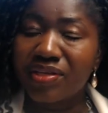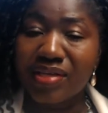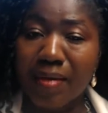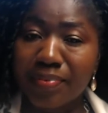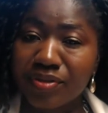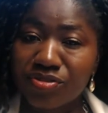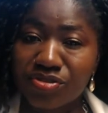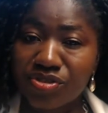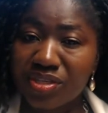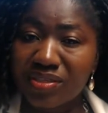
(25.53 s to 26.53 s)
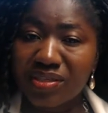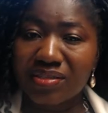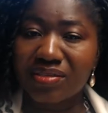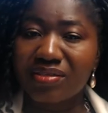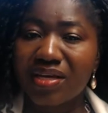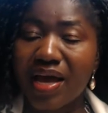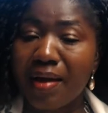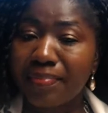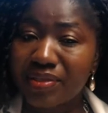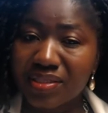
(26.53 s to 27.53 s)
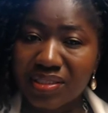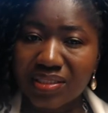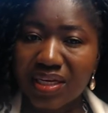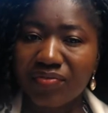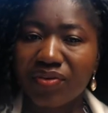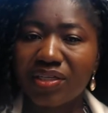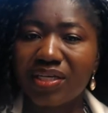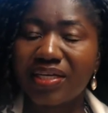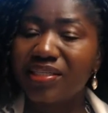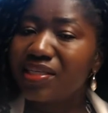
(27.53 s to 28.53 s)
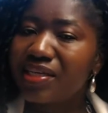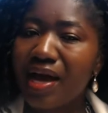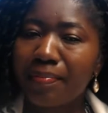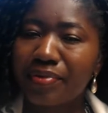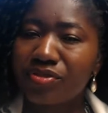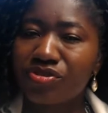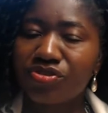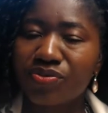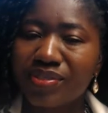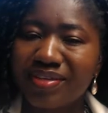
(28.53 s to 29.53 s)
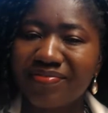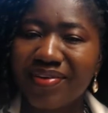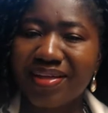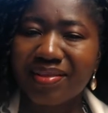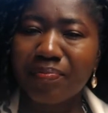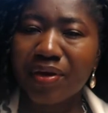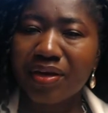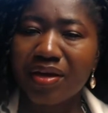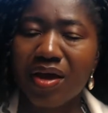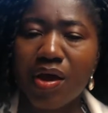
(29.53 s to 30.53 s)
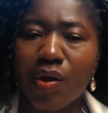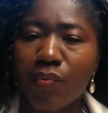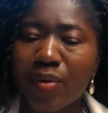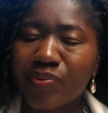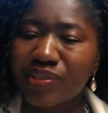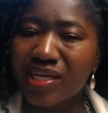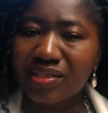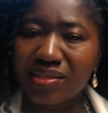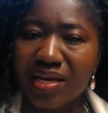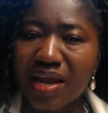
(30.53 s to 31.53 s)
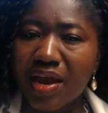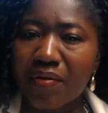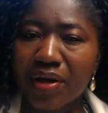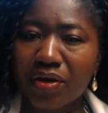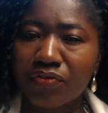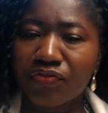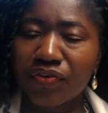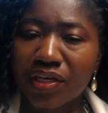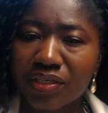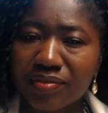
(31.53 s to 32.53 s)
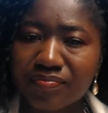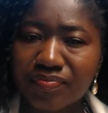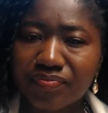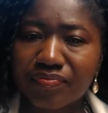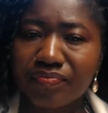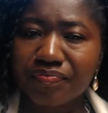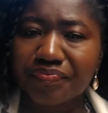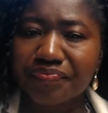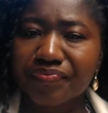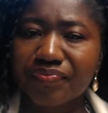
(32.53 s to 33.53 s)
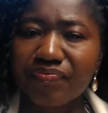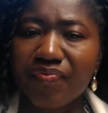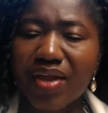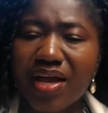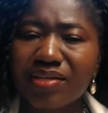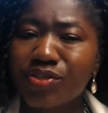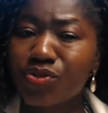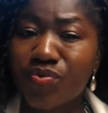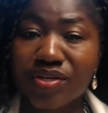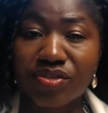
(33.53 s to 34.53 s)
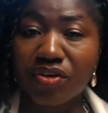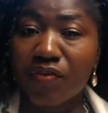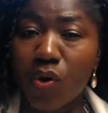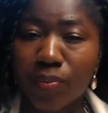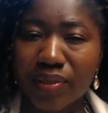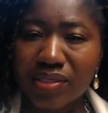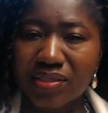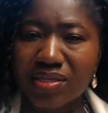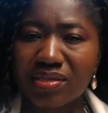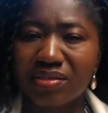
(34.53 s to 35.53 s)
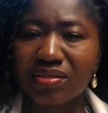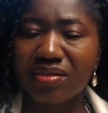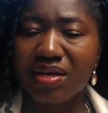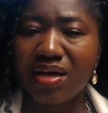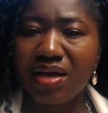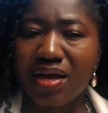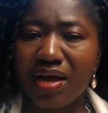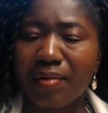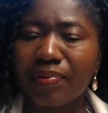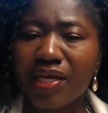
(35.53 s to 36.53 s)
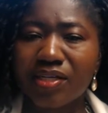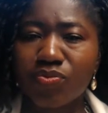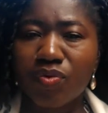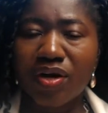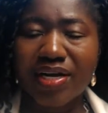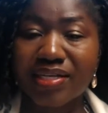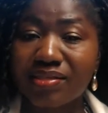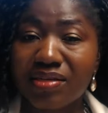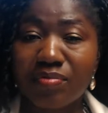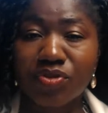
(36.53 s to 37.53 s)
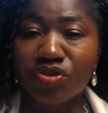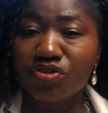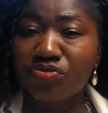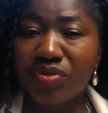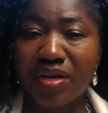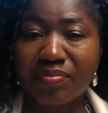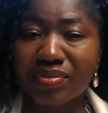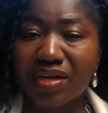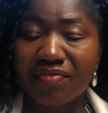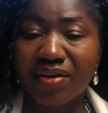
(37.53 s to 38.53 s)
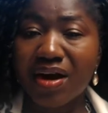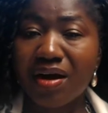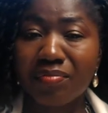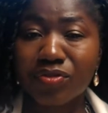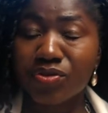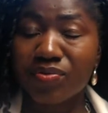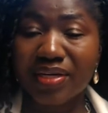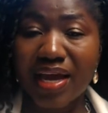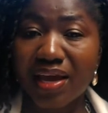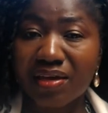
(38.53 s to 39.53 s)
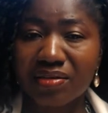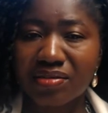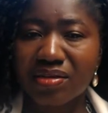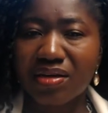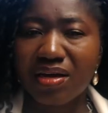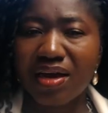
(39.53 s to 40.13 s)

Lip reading: This happened to Jesus, it happened to David, and it did happen to Joseph. And the pit represents an area of fear, a situation of hopelessness, a place where it seems your dreams have come to an end.